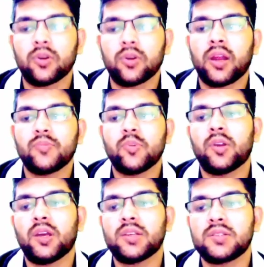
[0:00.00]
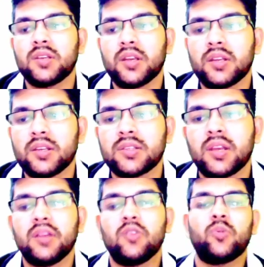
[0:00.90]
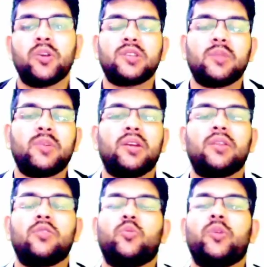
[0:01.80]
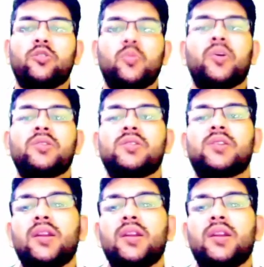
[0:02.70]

and for ST it is 82.7, 82.2 percentile.